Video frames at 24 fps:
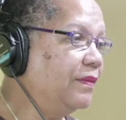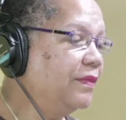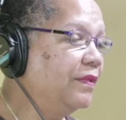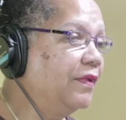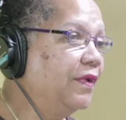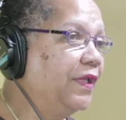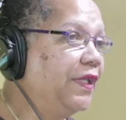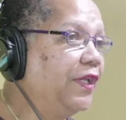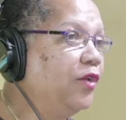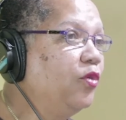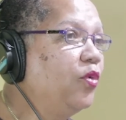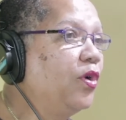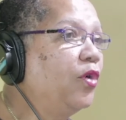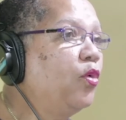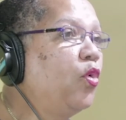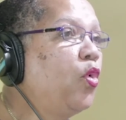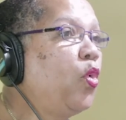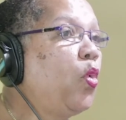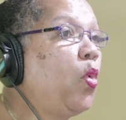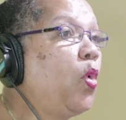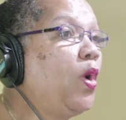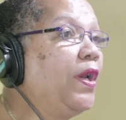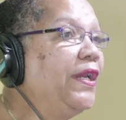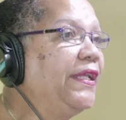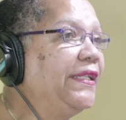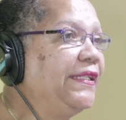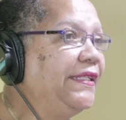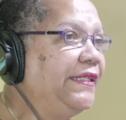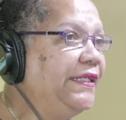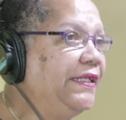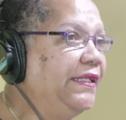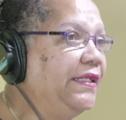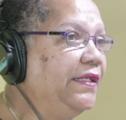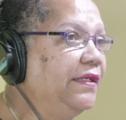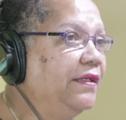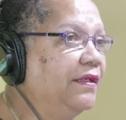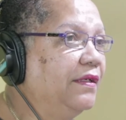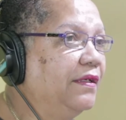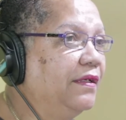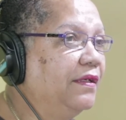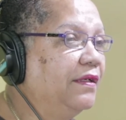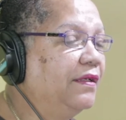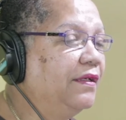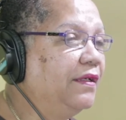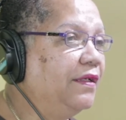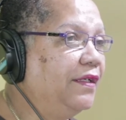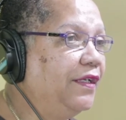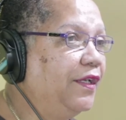you know, a quality,
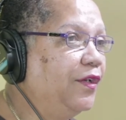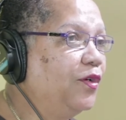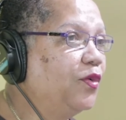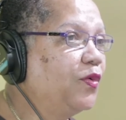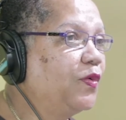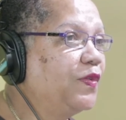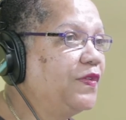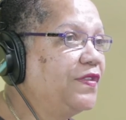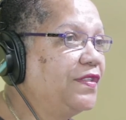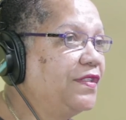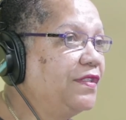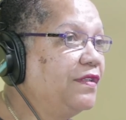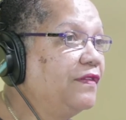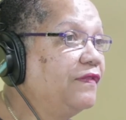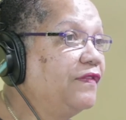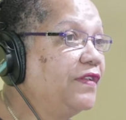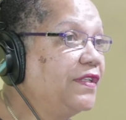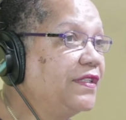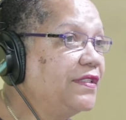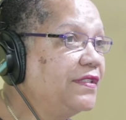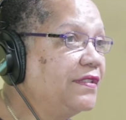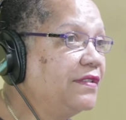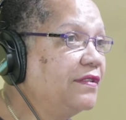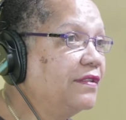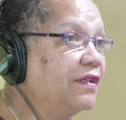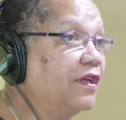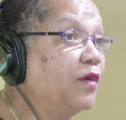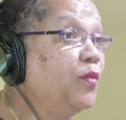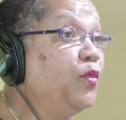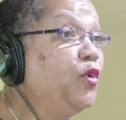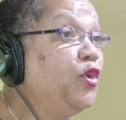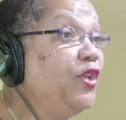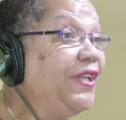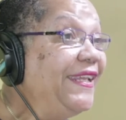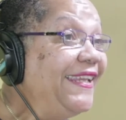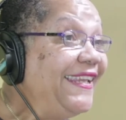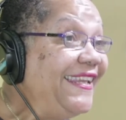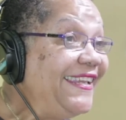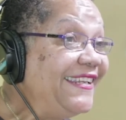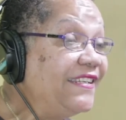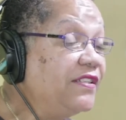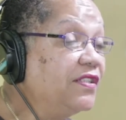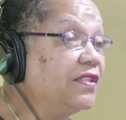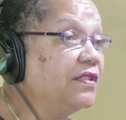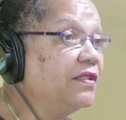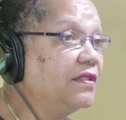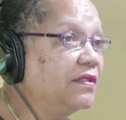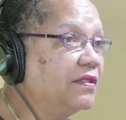you know, service,
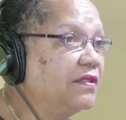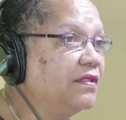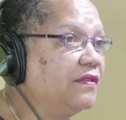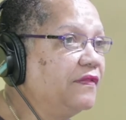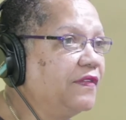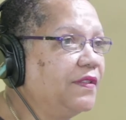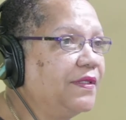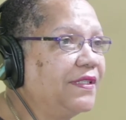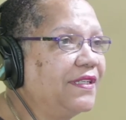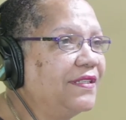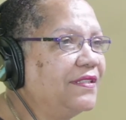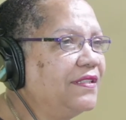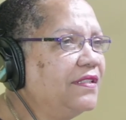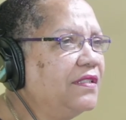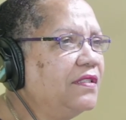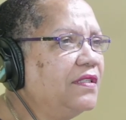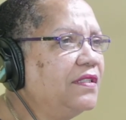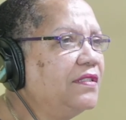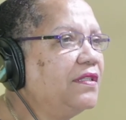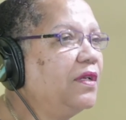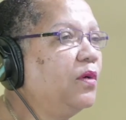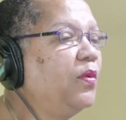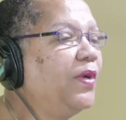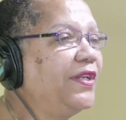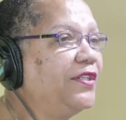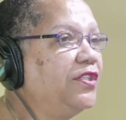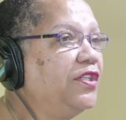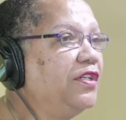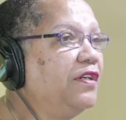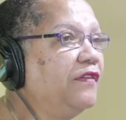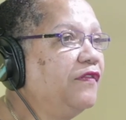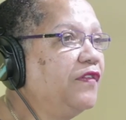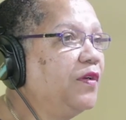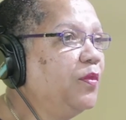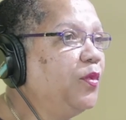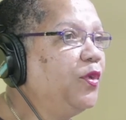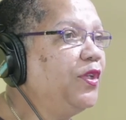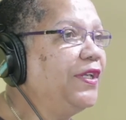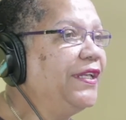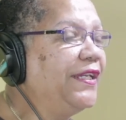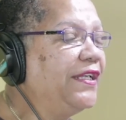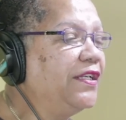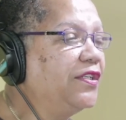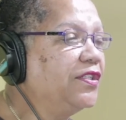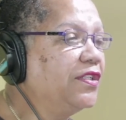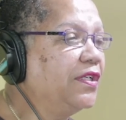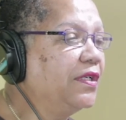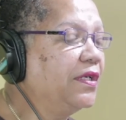communication service, because it's a question of
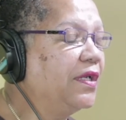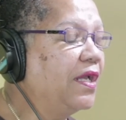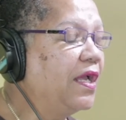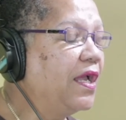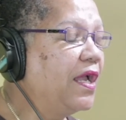communication.